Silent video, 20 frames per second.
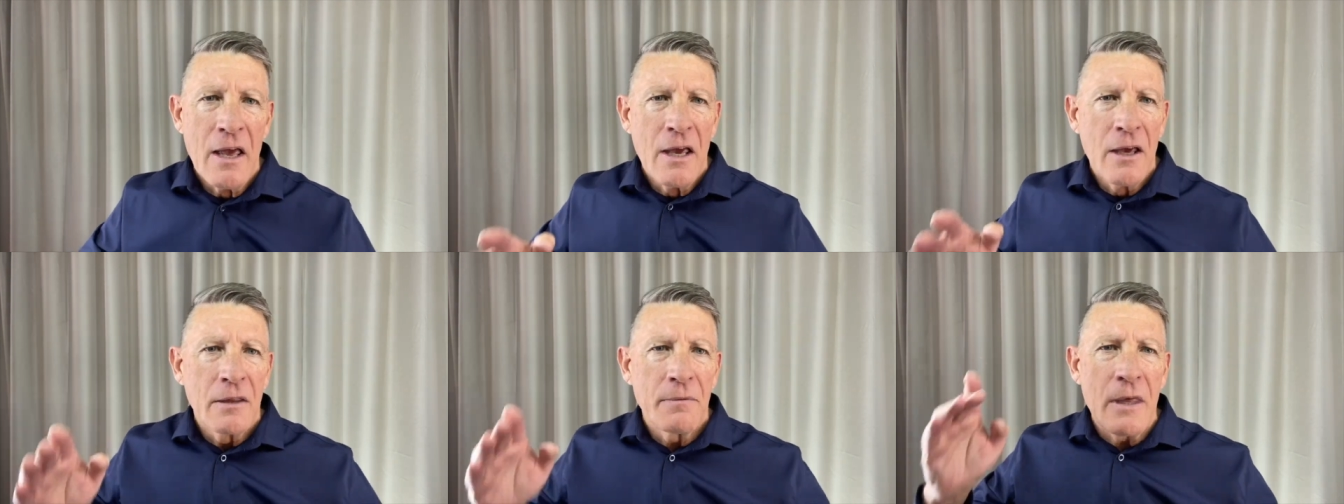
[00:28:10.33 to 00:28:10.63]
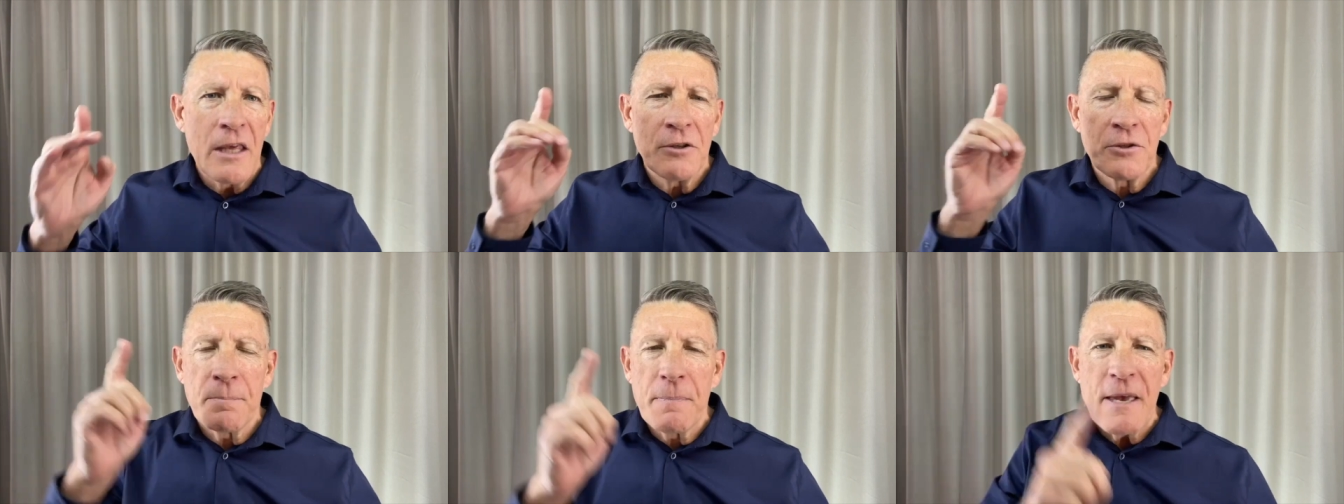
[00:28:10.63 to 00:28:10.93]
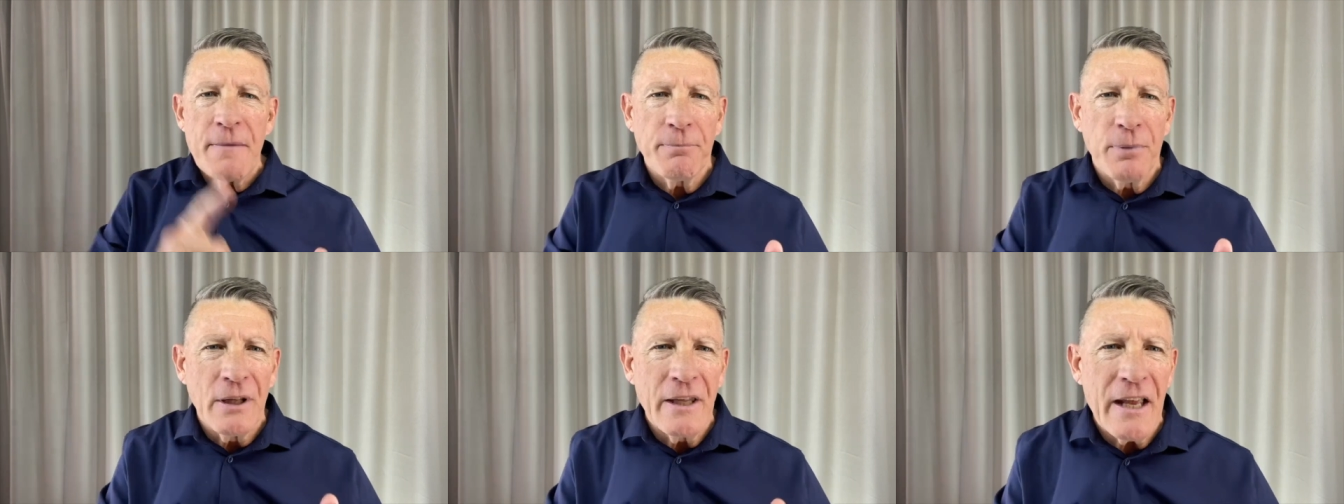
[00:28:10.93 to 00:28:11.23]
There's
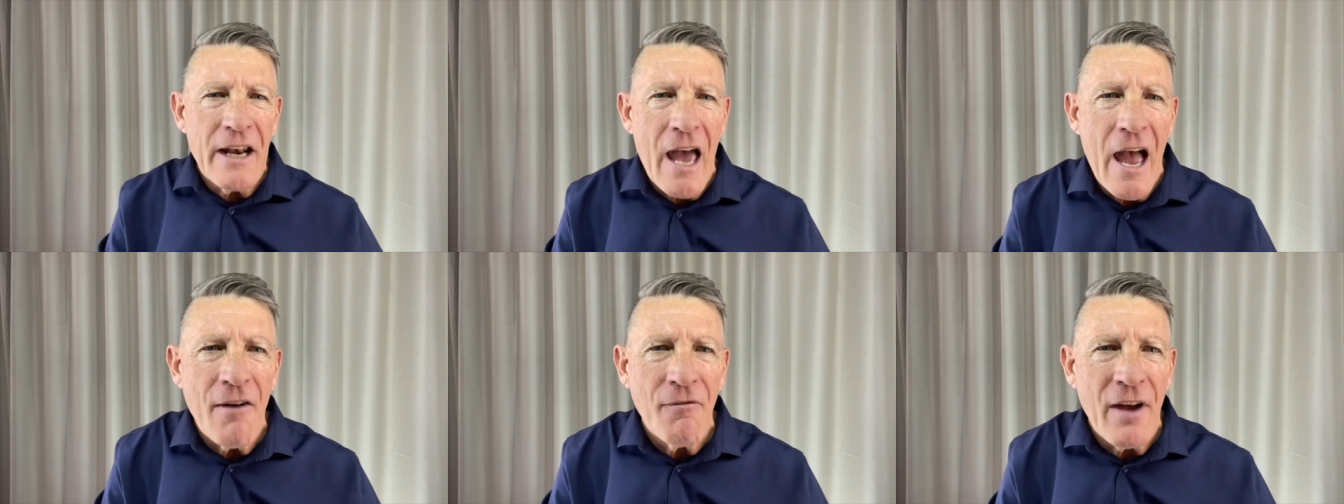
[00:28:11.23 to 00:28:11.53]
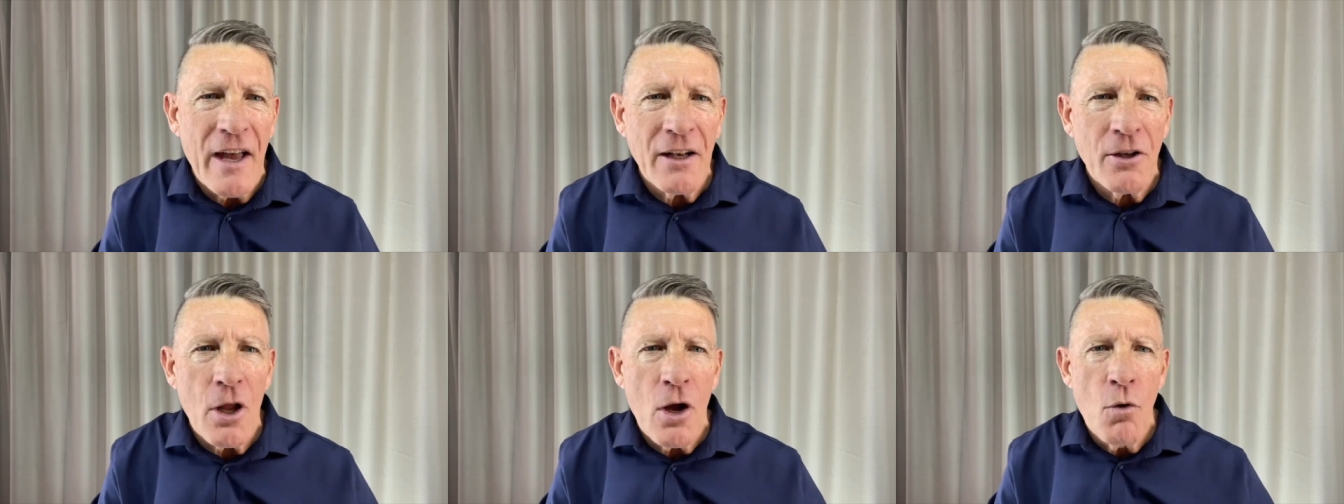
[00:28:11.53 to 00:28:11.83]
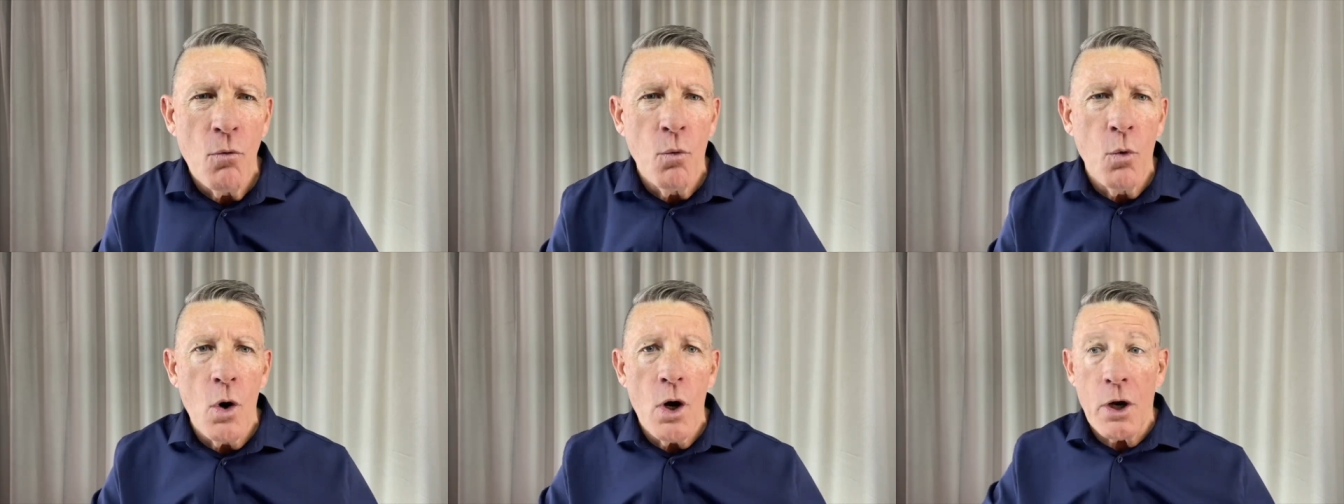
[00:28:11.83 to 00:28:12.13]
people that have had no
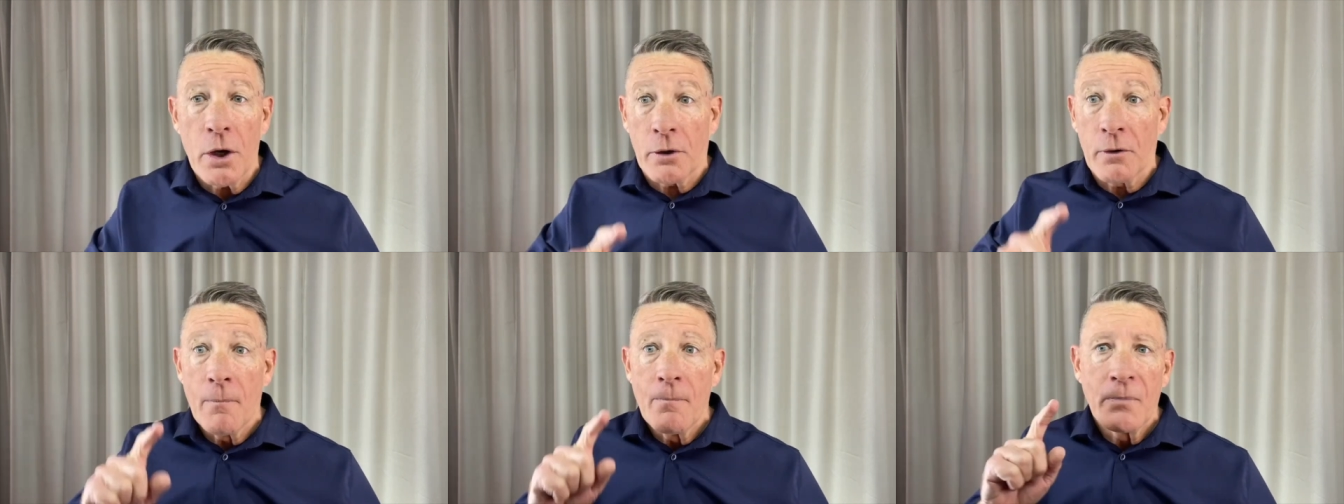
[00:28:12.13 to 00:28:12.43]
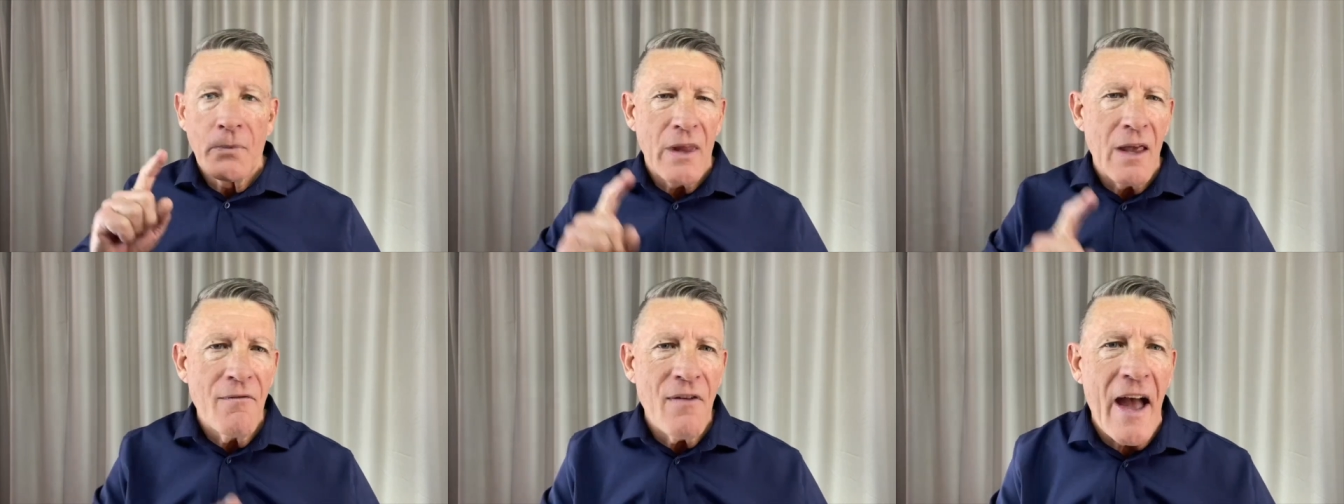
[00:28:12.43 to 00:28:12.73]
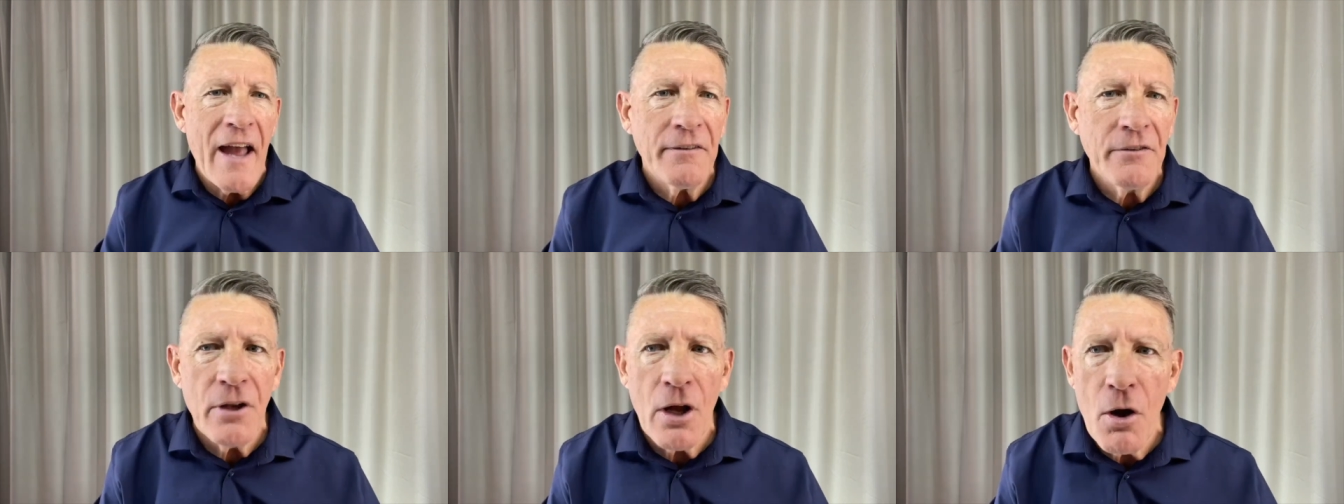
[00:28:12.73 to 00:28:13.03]
work. They've
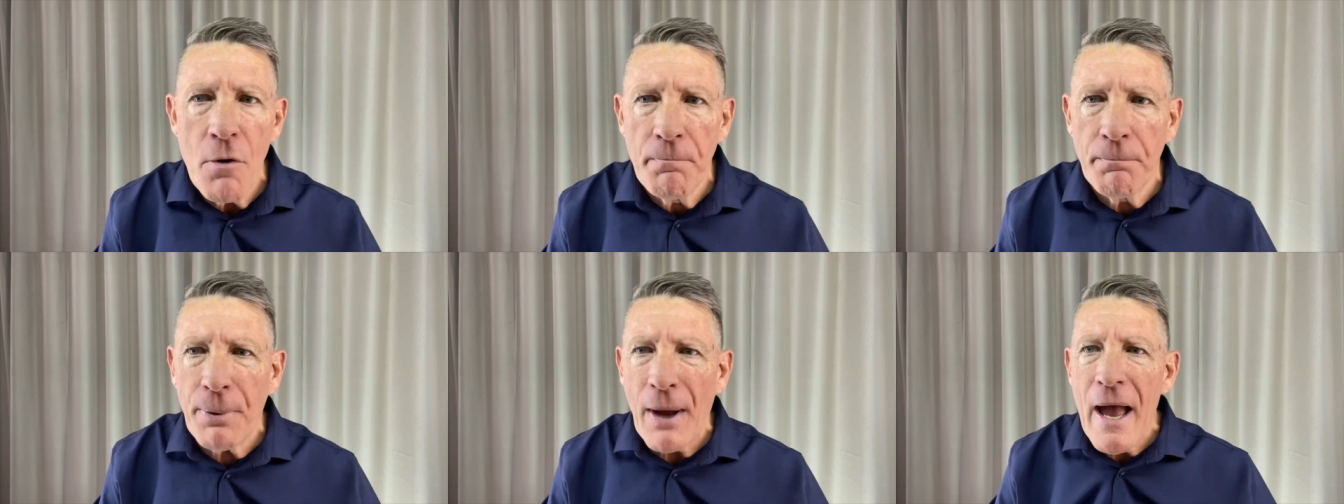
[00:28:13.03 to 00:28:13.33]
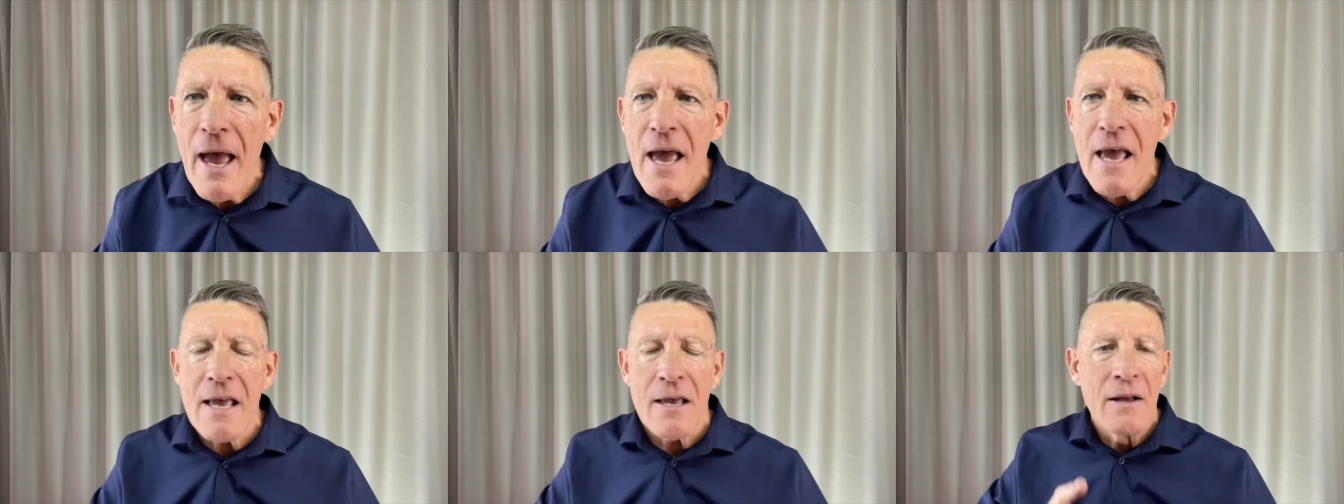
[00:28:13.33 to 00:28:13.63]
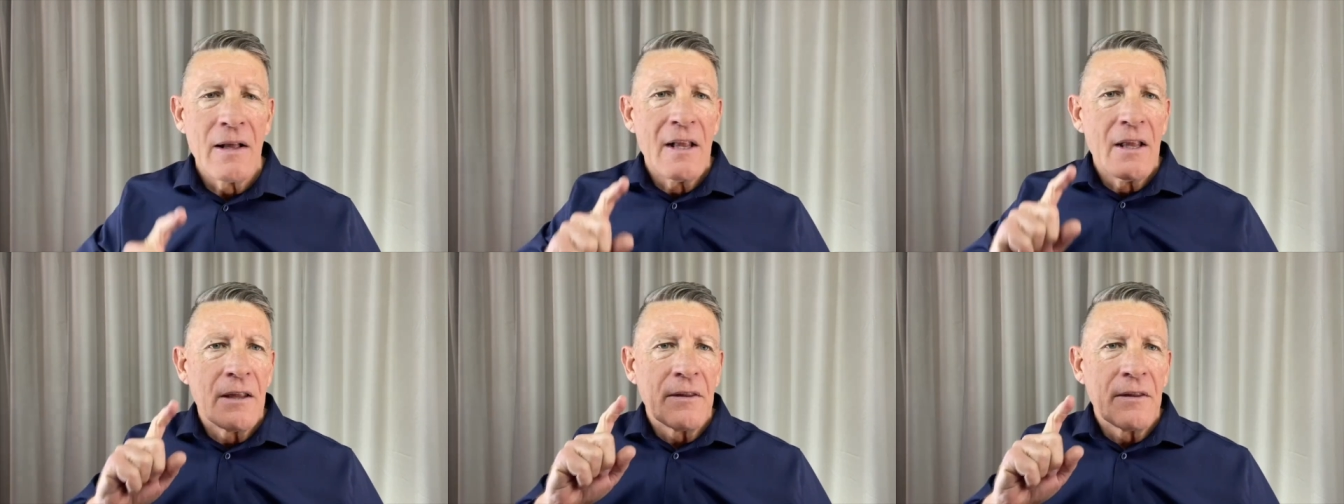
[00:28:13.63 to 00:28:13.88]
had no pay.